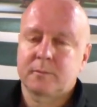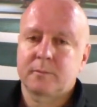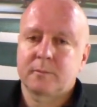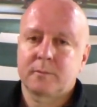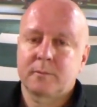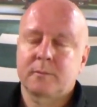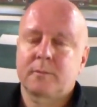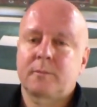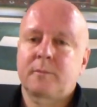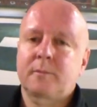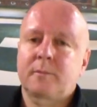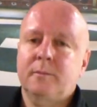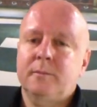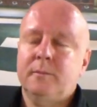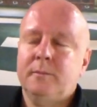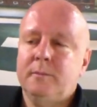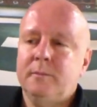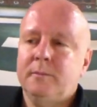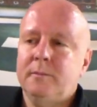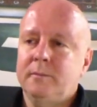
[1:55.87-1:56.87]

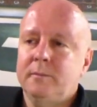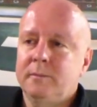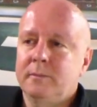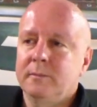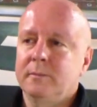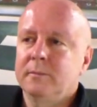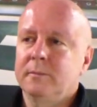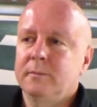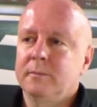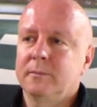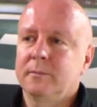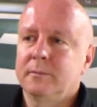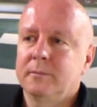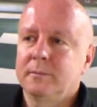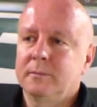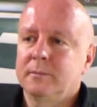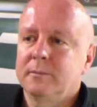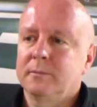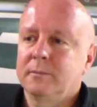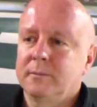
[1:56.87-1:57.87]

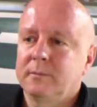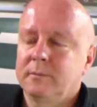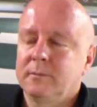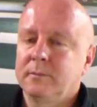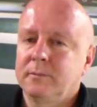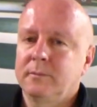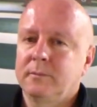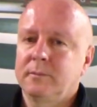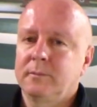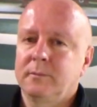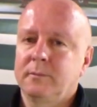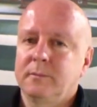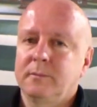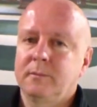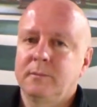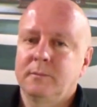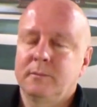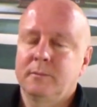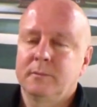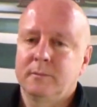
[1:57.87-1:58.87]

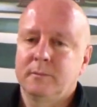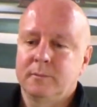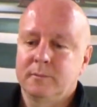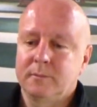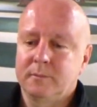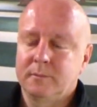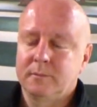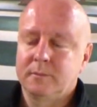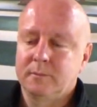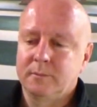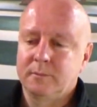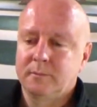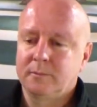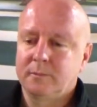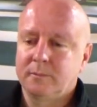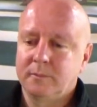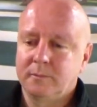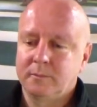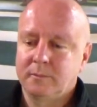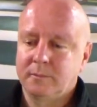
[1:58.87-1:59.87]

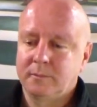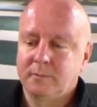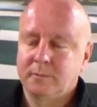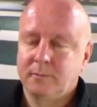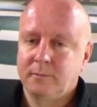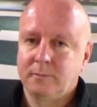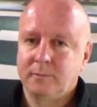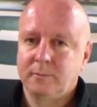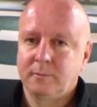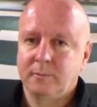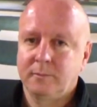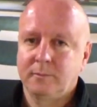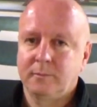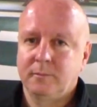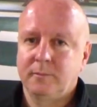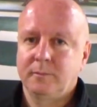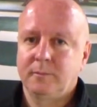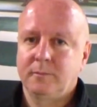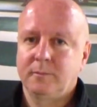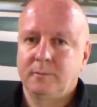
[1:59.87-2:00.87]

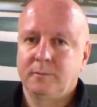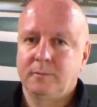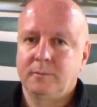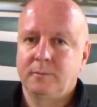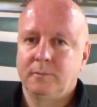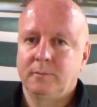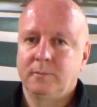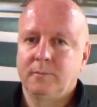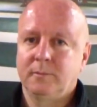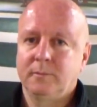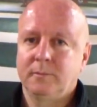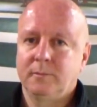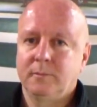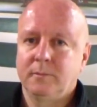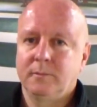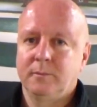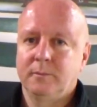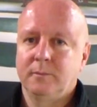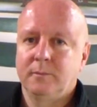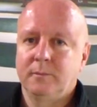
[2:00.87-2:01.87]

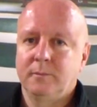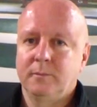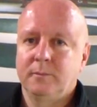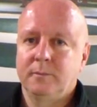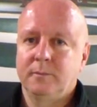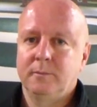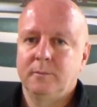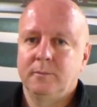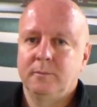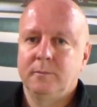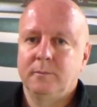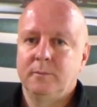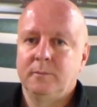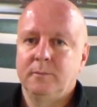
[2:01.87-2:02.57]
The person shown says nothing.